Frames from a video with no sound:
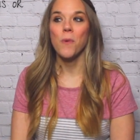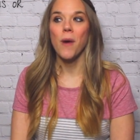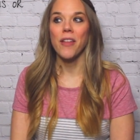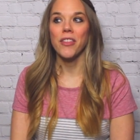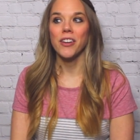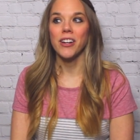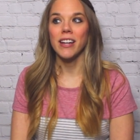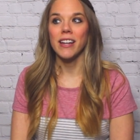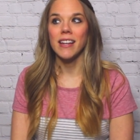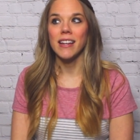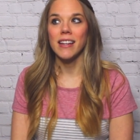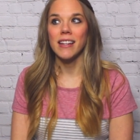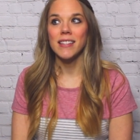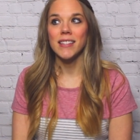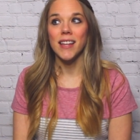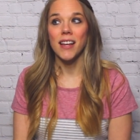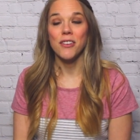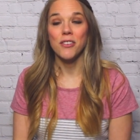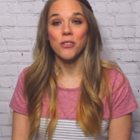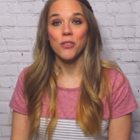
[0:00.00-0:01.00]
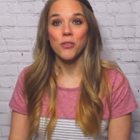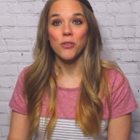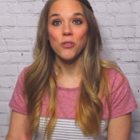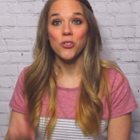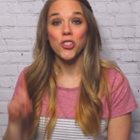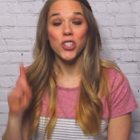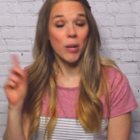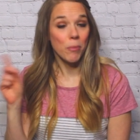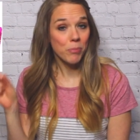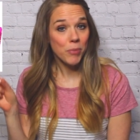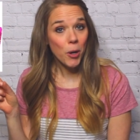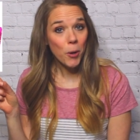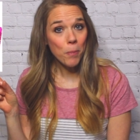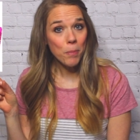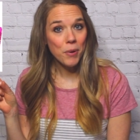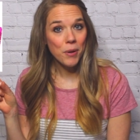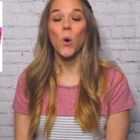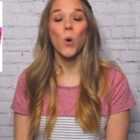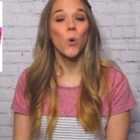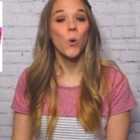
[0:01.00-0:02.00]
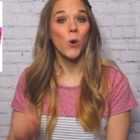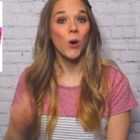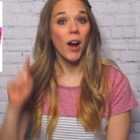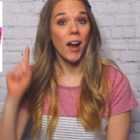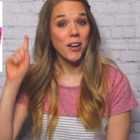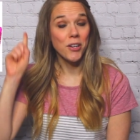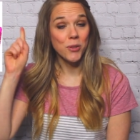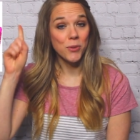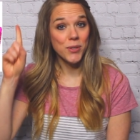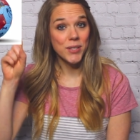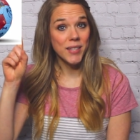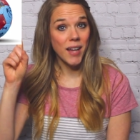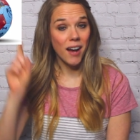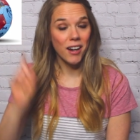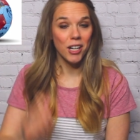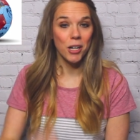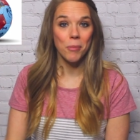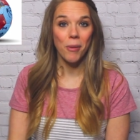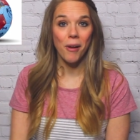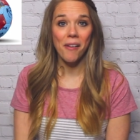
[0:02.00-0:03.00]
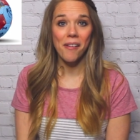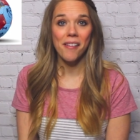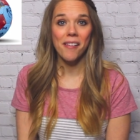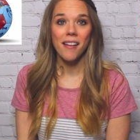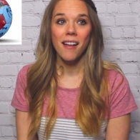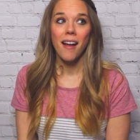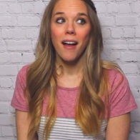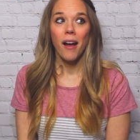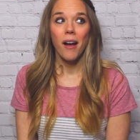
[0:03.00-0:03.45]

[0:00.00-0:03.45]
whether it's a new jump rope or a new soccer ball